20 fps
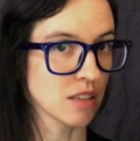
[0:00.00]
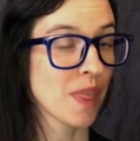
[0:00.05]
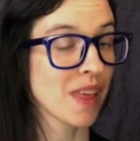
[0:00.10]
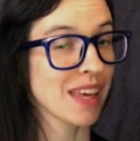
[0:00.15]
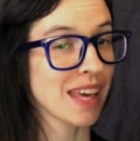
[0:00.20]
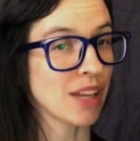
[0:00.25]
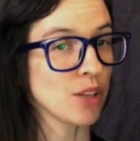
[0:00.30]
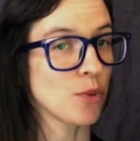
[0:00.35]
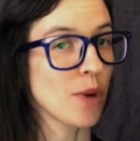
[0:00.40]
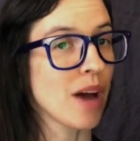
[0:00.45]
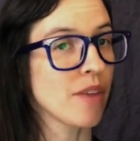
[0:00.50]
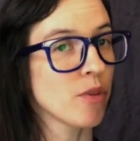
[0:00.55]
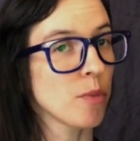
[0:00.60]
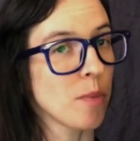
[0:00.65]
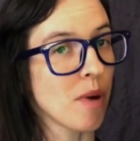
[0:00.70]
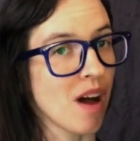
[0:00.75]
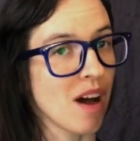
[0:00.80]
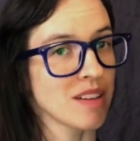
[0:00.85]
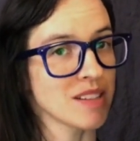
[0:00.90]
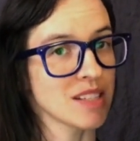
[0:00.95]
Can you have a
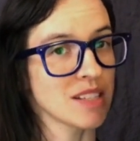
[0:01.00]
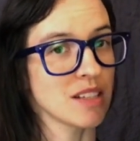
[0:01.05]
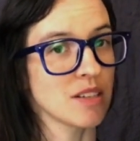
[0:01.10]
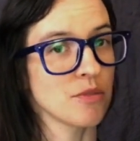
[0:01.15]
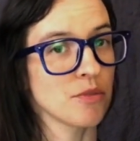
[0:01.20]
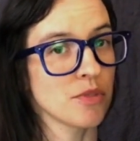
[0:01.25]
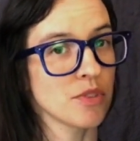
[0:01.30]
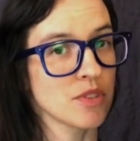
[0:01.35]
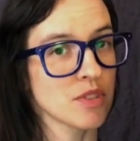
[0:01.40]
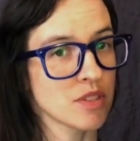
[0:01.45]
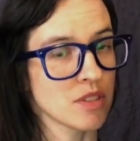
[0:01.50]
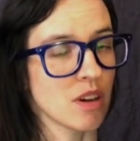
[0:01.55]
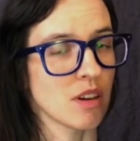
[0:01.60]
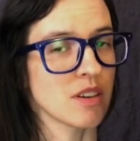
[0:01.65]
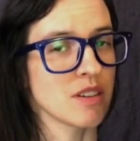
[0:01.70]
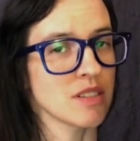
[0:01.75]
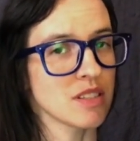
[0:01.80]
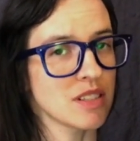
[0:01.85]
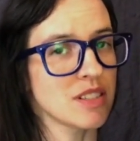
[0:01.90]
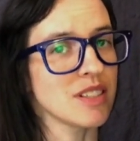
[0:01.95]
positive
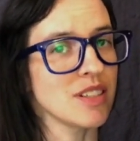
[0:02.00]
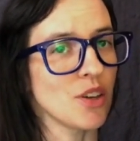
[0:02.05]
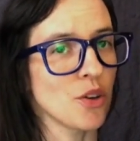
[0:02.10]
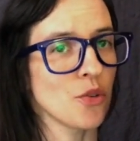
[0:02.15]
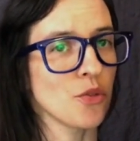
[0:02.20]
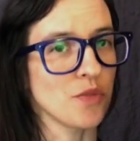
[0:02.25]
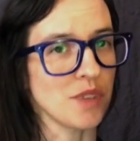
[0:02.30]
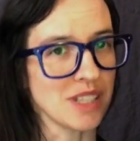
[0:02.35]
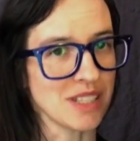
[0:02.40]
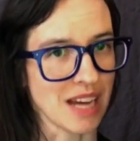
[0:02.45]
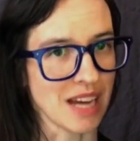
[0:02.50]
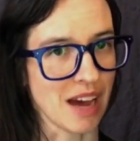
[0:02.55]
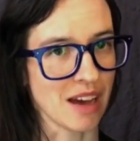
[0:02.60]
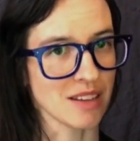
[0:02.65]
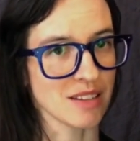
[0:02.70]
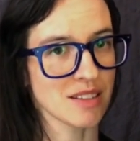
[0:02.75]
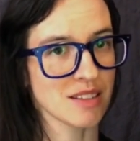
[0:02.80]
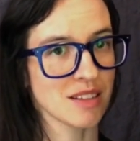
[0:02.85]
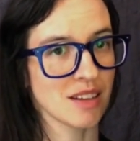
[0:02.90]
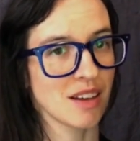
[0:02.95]
SARS-CoV
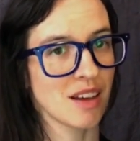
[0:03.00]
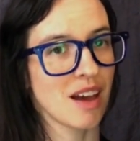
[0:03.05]
test,